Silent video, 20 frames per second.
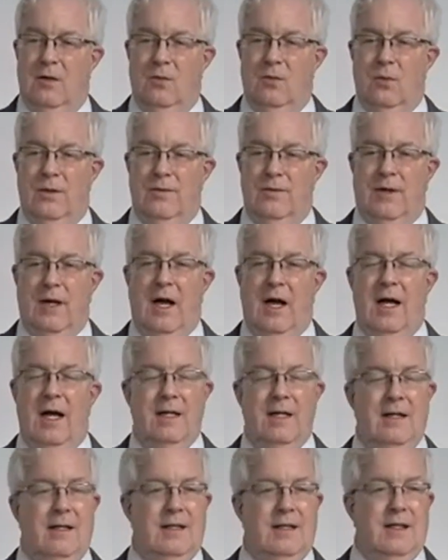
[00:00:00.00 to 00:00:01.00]
we've got
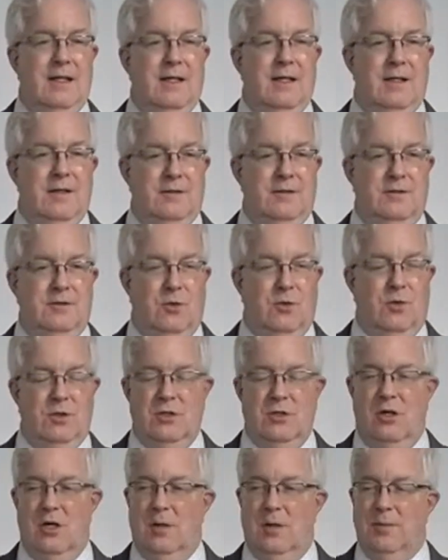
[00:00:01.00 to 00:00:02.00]
the
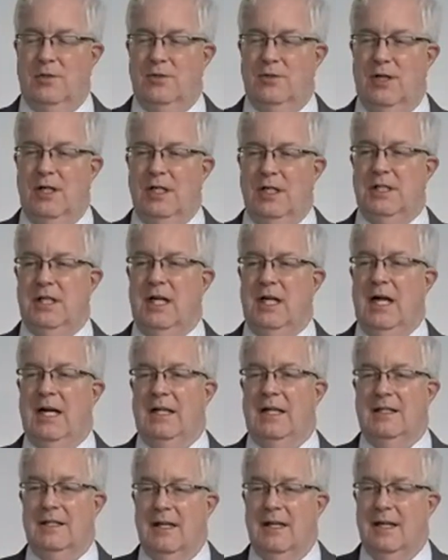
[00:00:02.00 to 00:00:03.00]
Georgia Arbitration
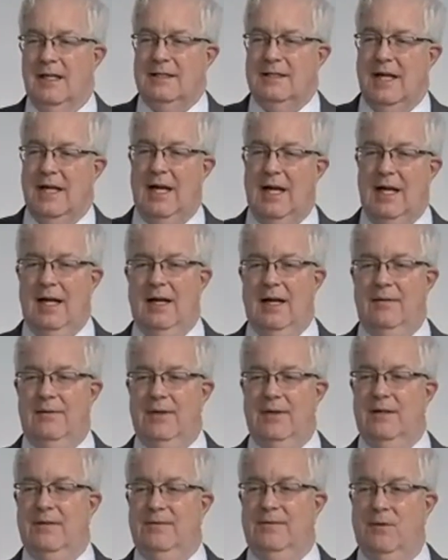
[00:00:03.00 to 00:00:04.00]
Act does have
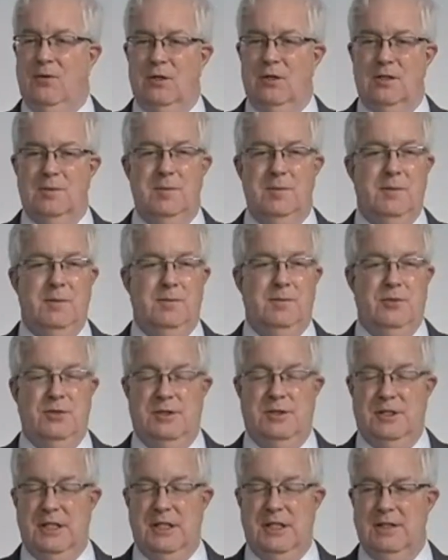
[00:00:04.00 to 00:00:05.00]
enforcement
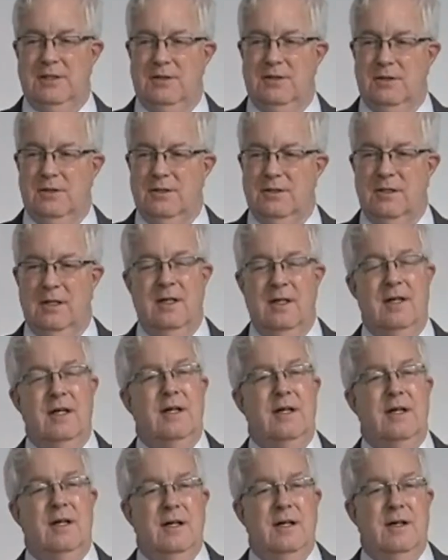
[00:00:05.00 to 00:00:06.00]
procedures
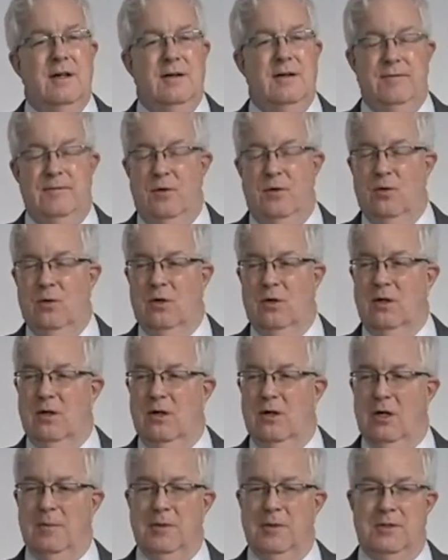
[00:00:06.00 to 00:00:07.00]
for
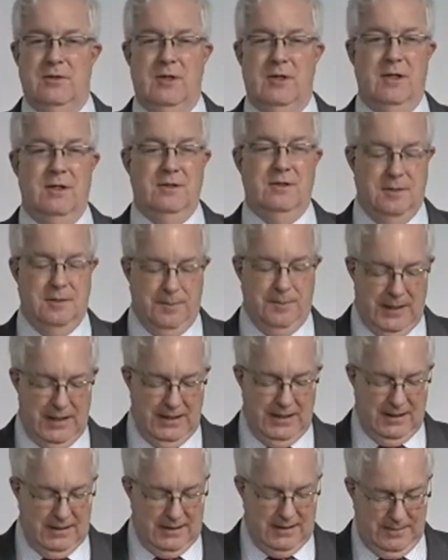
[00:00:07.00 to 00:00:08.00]
arbitrator
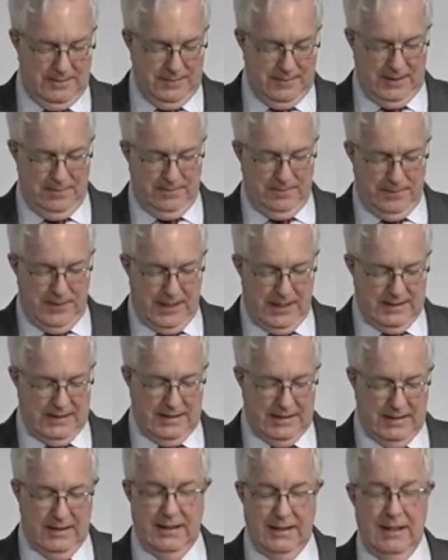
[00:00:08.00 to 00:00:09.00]
subpoenas. I mean,
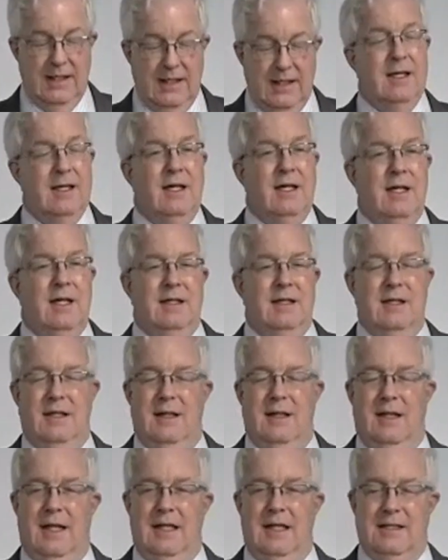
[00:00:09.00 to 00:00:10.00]
basically, the
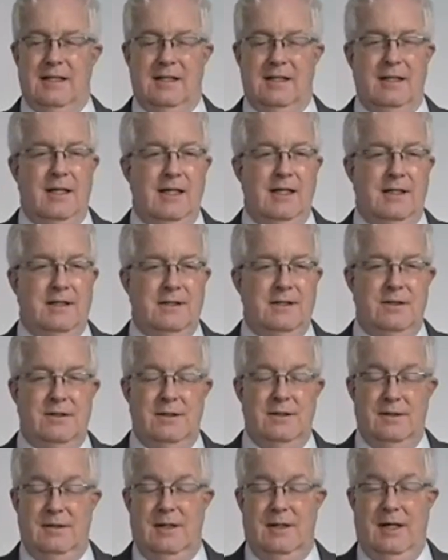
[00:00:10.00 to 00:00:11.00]
legislature
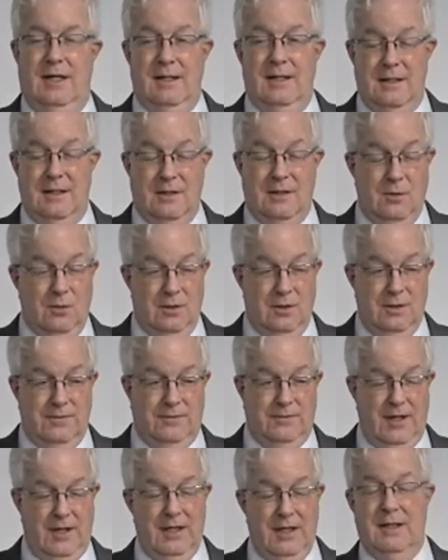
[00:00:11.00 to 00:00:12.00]
and the courts,
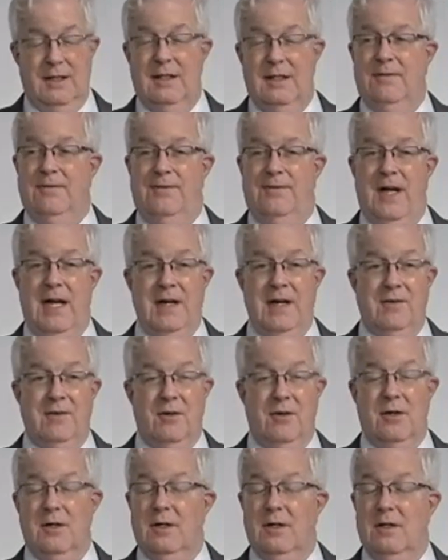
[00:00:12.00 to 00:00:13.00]
frankly,
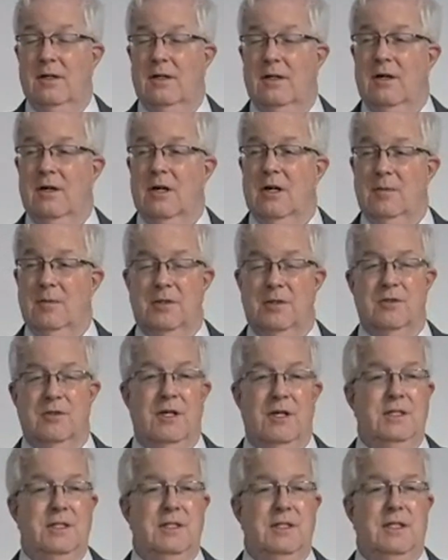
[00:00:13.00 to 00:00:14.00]
favor
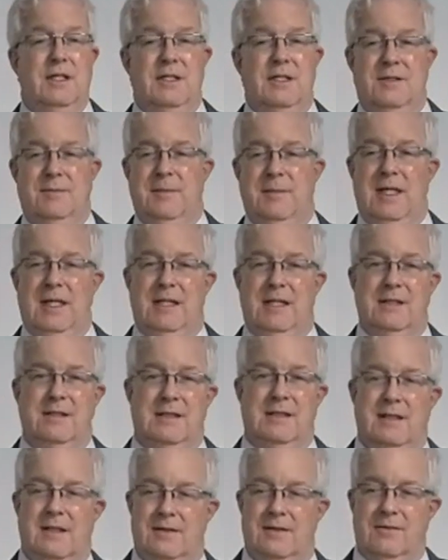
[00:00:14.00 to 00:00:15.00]
arbitration as a means
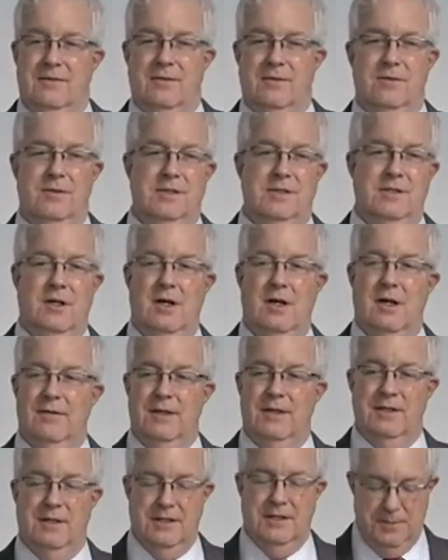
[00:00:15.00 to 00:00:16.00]
of
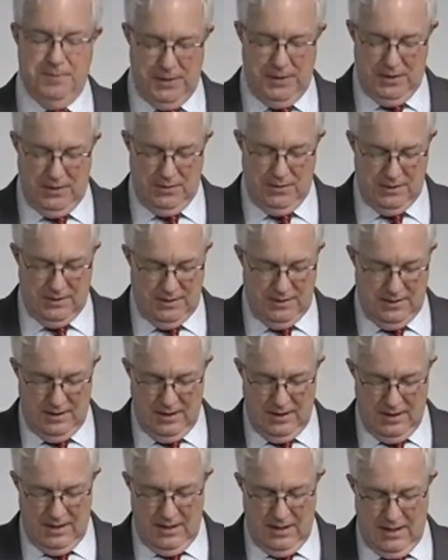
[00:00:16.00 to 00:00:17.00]
resolving disputes.
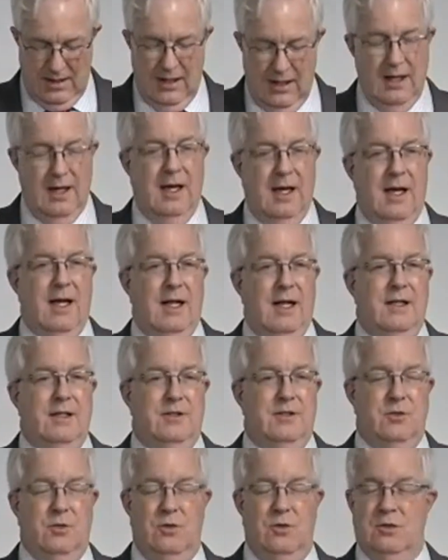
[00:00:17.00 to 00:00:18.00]
And the
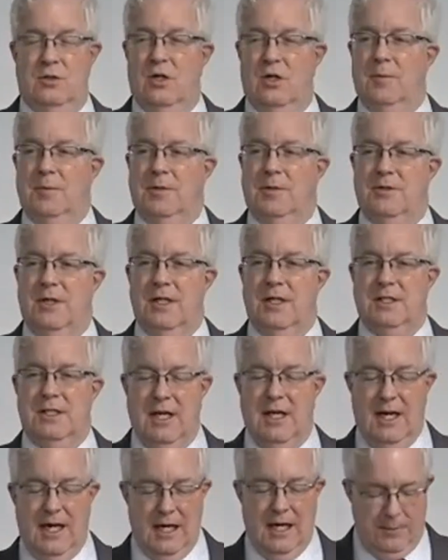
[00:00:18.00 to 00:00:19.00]
Georgia Arbitration
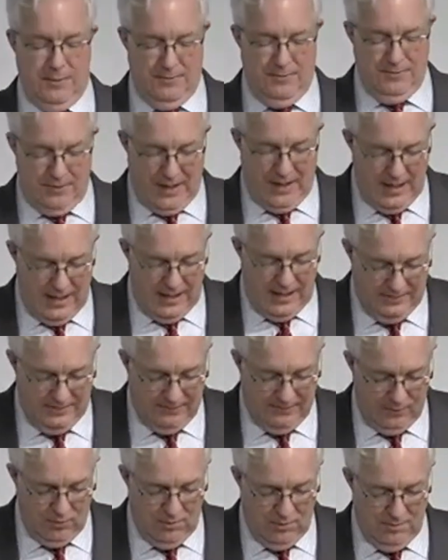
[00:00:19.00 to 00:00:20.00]
Act provided
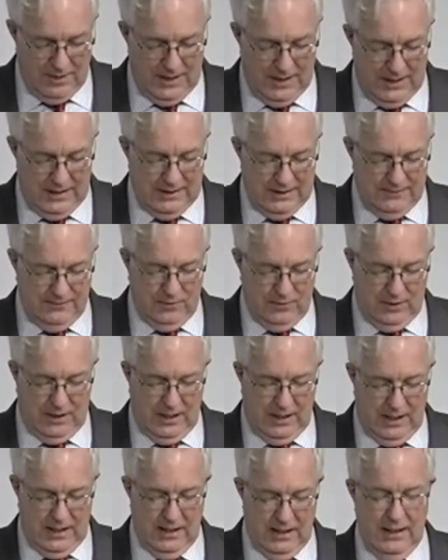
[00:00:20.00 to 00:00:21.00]
for means for
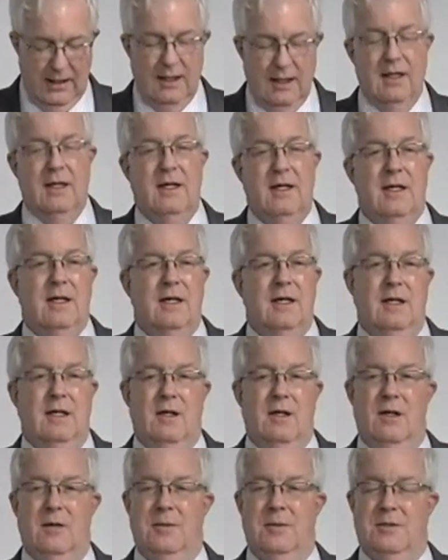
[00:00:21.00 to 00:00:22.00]
getting an
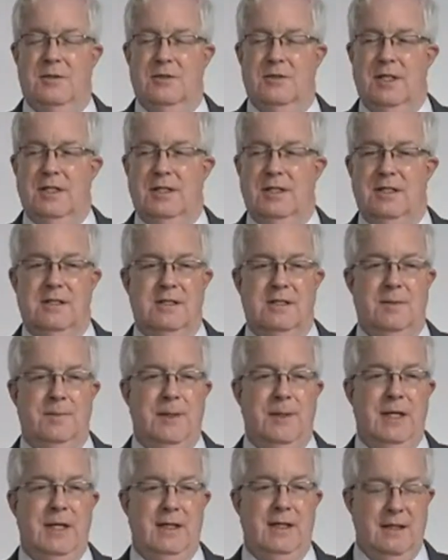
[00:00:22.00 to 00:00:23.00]
arbitration
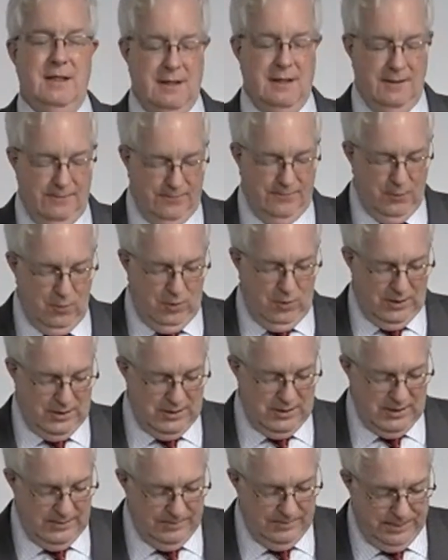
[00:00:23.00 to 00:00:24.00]
subpoena
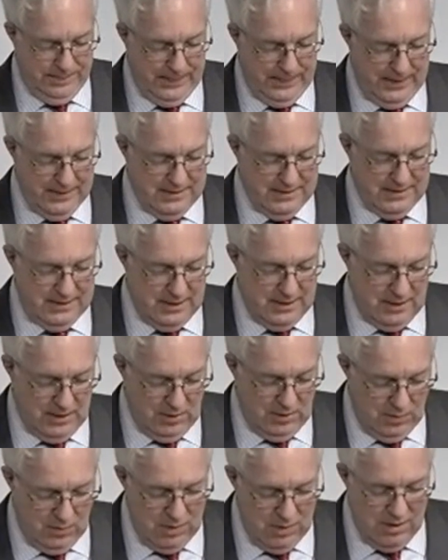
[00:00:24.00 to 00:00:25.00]
enforced.
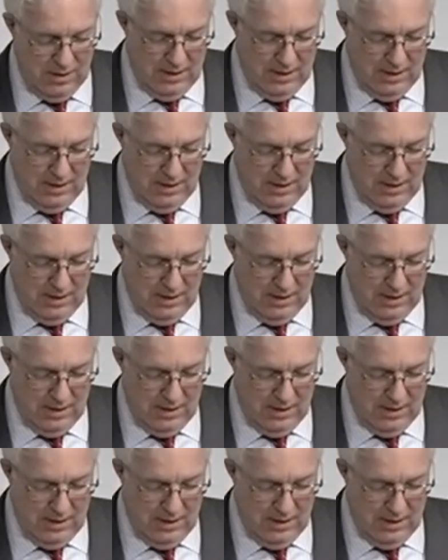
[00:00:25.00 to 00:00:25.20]
So